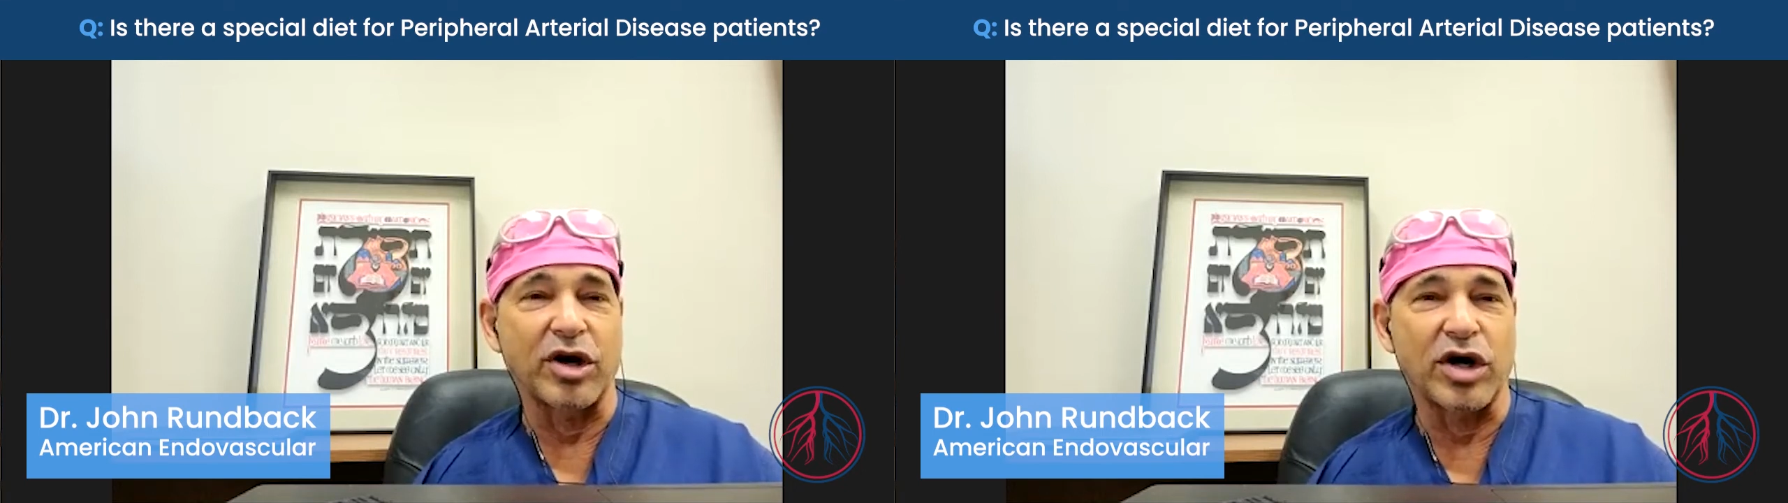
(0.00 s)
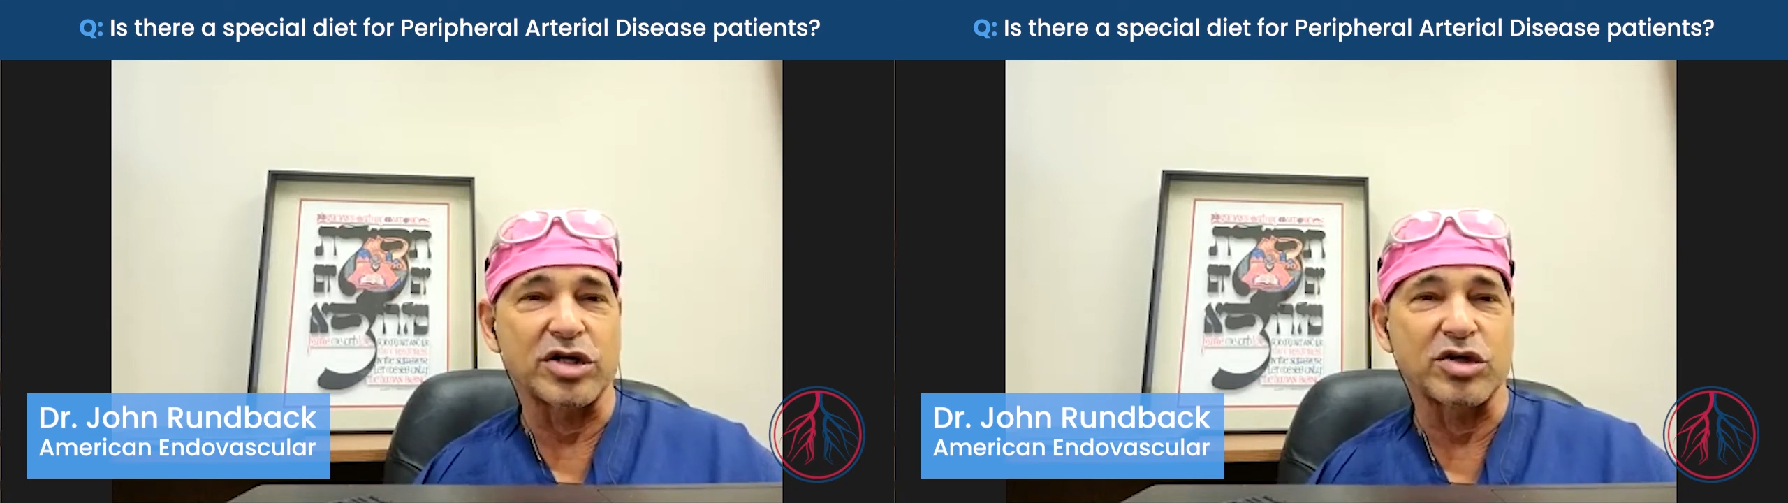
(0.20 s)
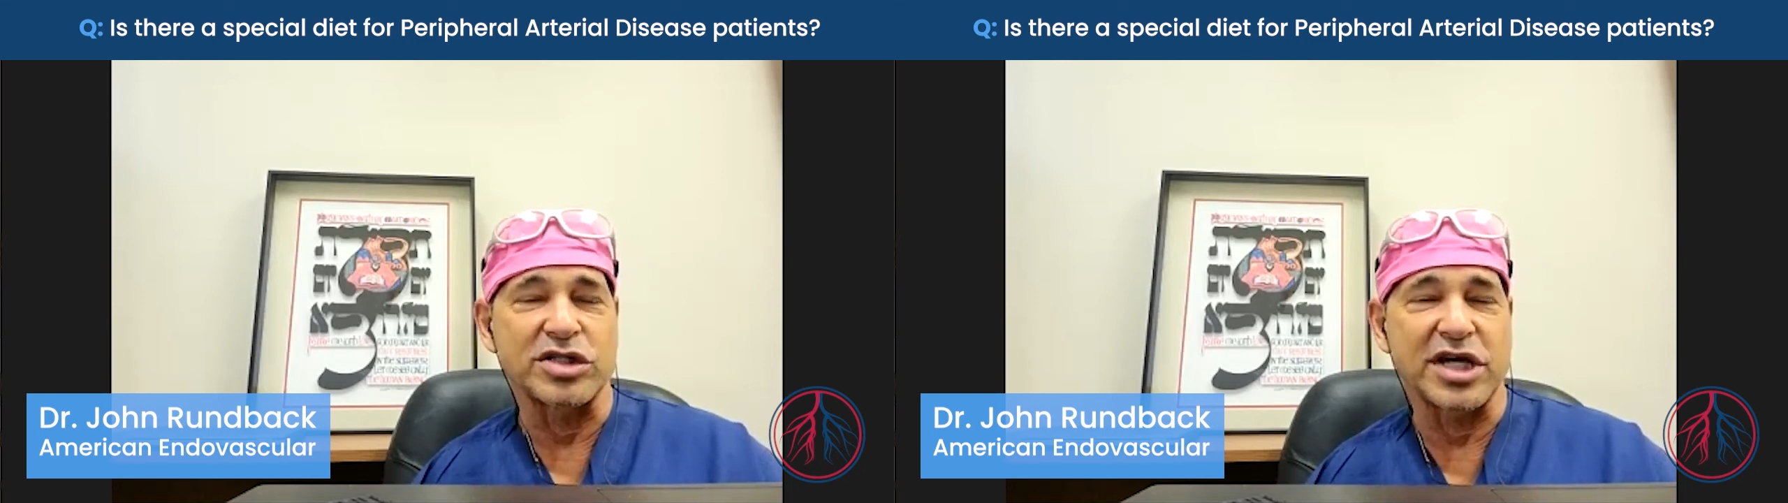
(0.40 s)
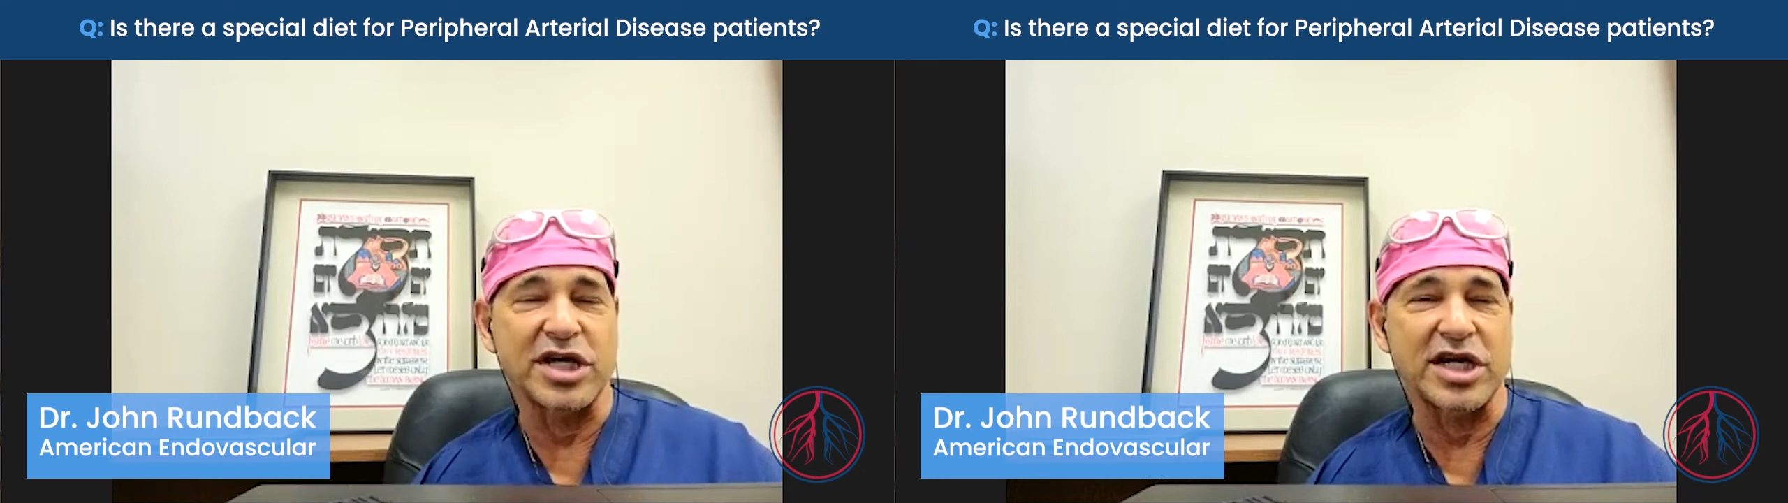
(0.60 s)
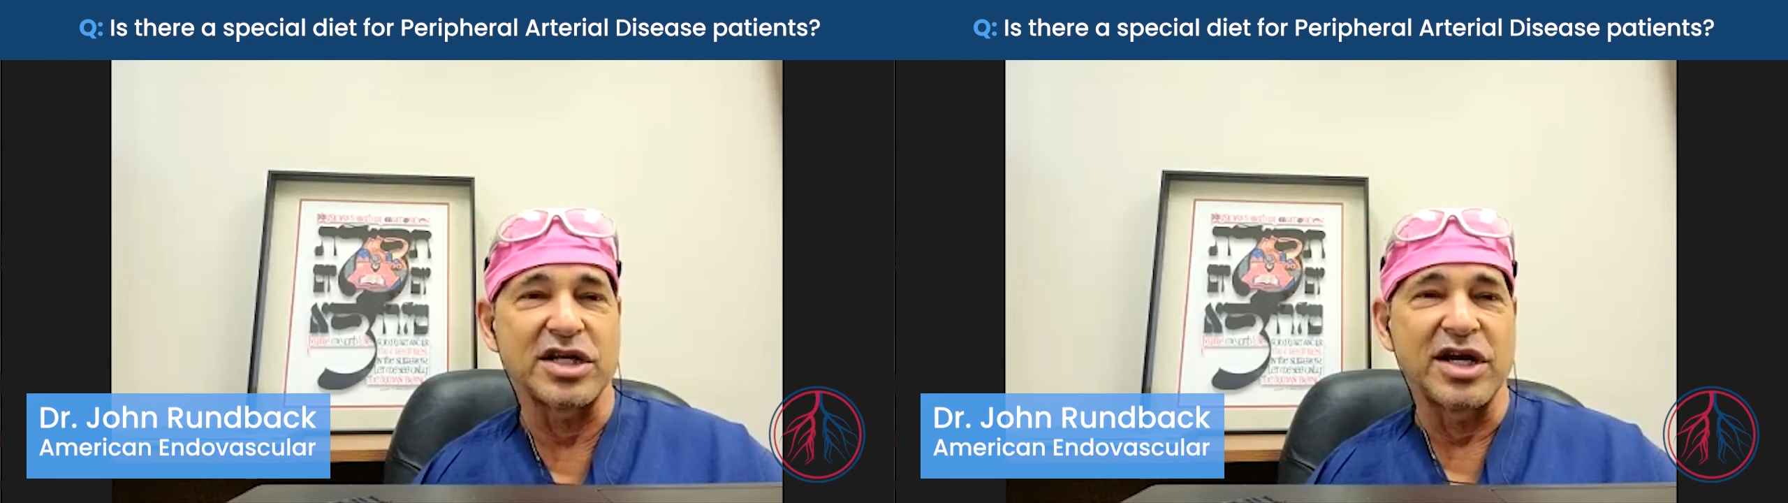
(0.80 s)
Heart
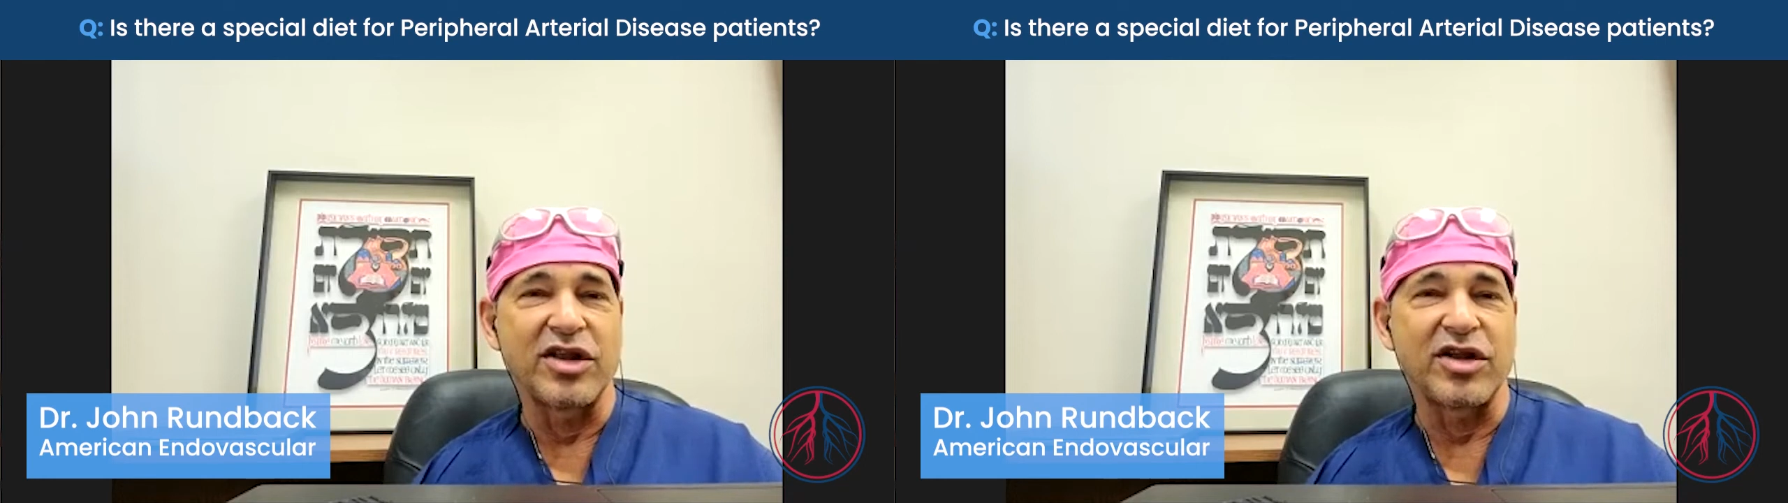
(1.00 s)
Association,